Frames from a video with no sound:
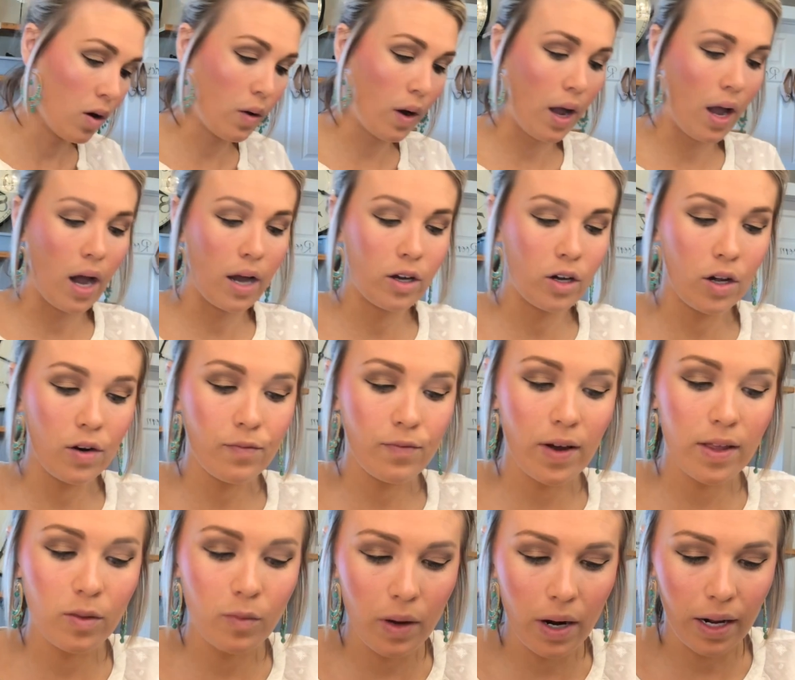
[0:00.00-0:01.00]
Okay, I couldn't
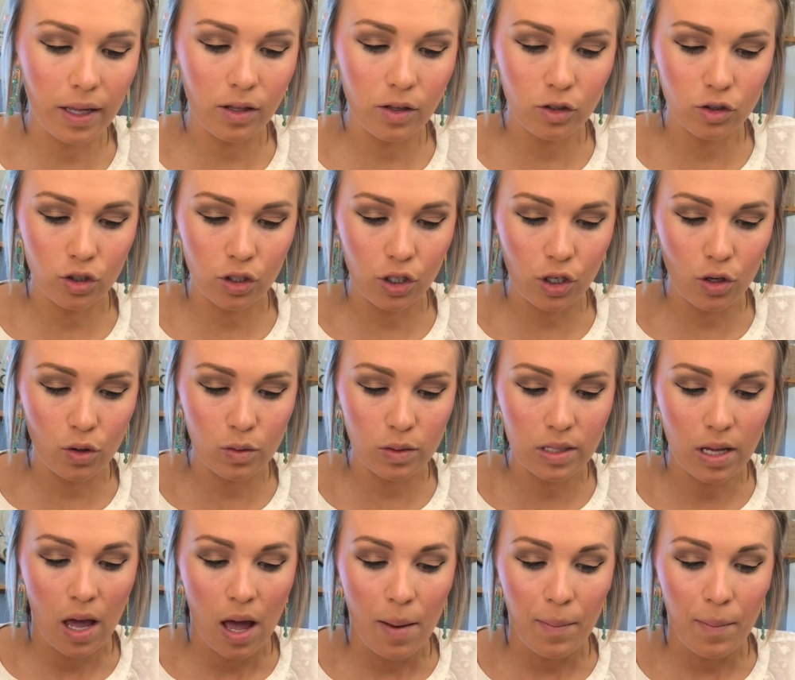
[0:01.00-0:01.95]
find the one I usually use,